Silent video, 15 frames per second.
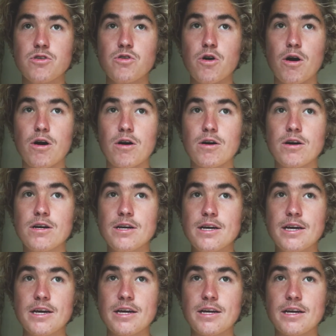are
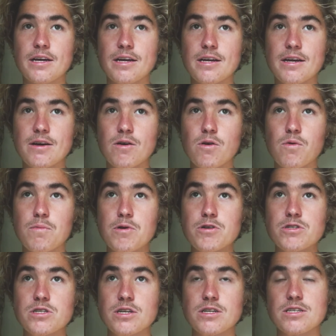
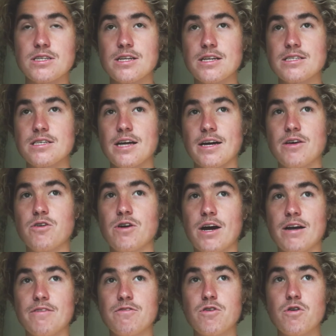almost, it's like you kind
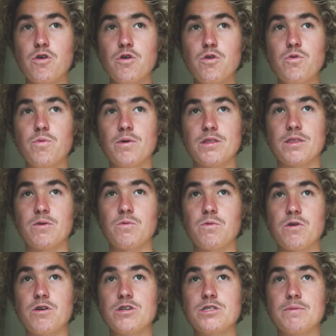of know what the
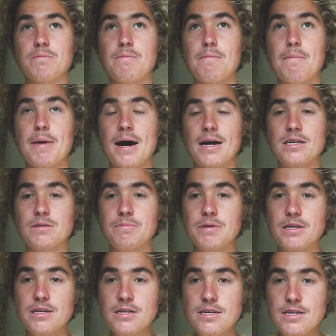worst might
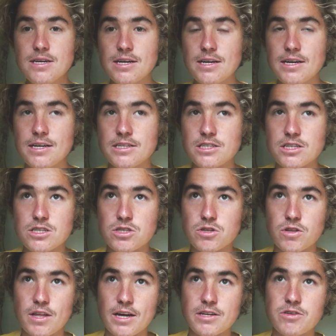be, just so
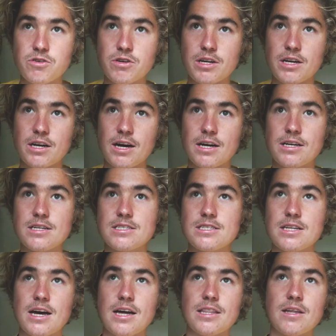that you can
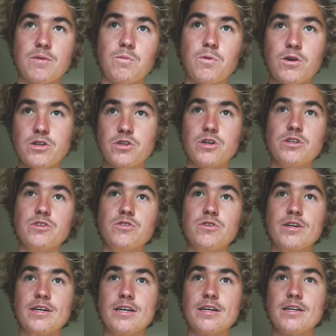understand that what you're
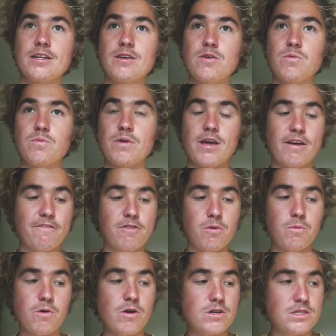doing, if the
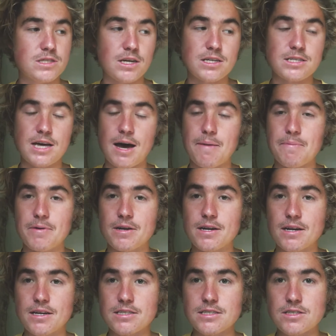worst does happen,
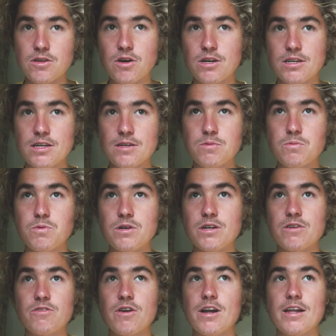it
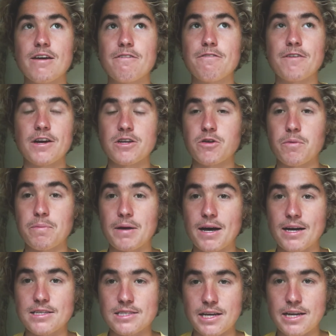wouldn't really affect your
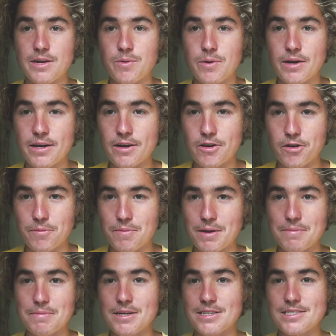plans anyway. I hope
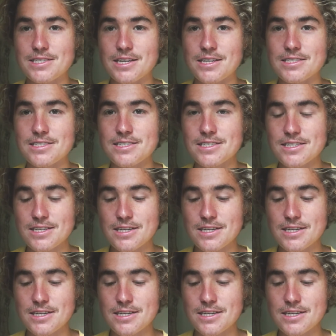that made sense.